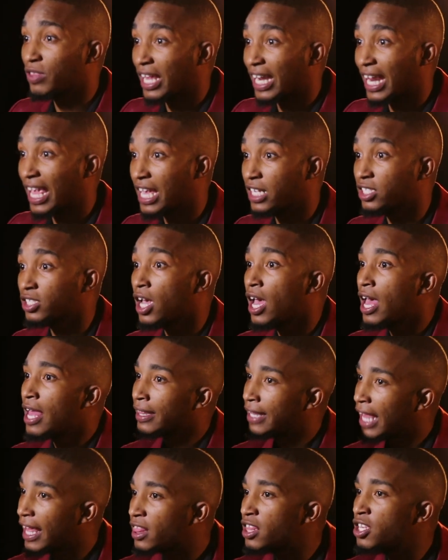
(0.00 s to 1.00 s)
that edge.
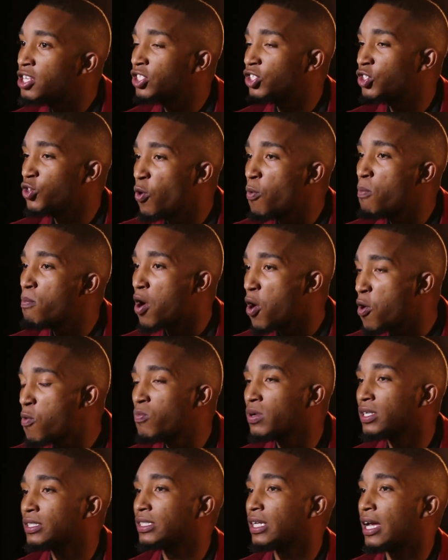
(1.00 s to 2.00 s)
That is your
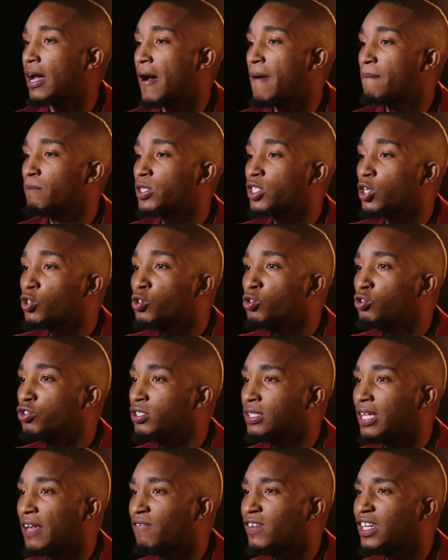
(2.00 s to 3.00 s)
moment, so you
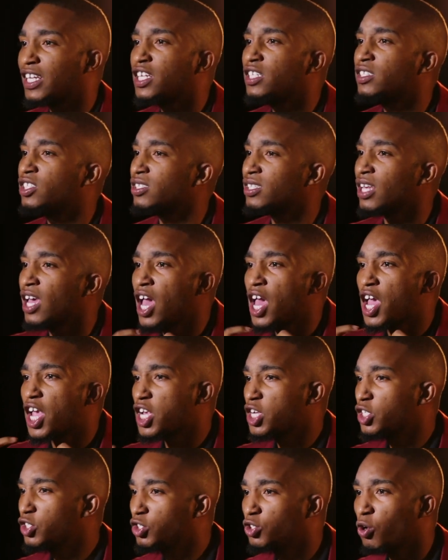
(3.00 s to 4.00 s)
should definitely just
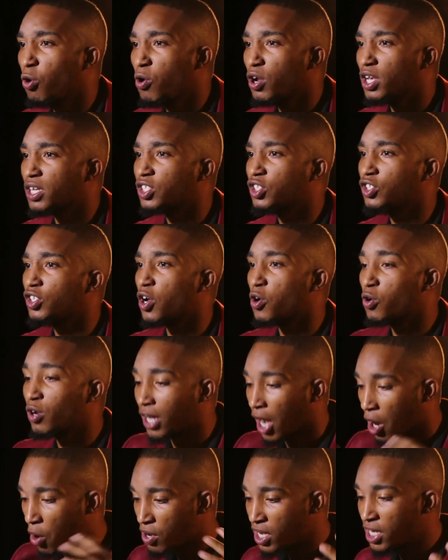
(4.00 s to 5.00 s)
enjoy it, you know,
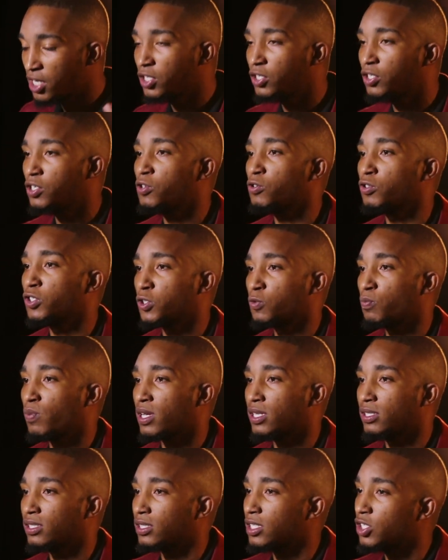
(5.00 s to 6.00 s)
go into your
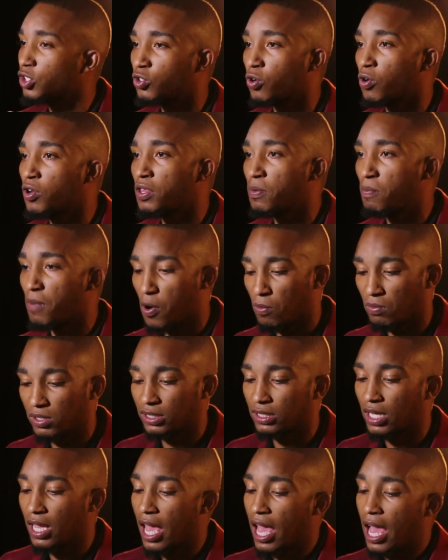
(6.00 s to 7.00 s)
space, enjoy the
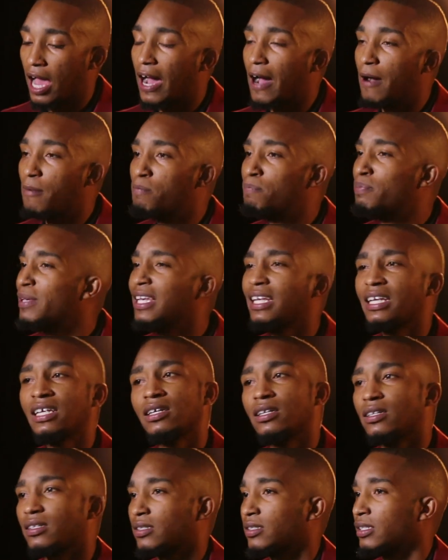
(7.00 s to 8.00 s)
moment, be
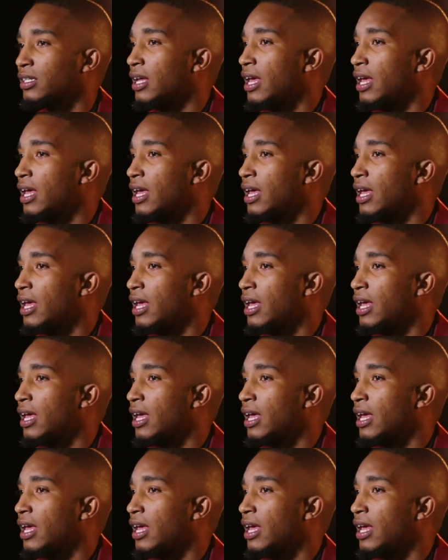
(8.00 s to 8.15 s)
real.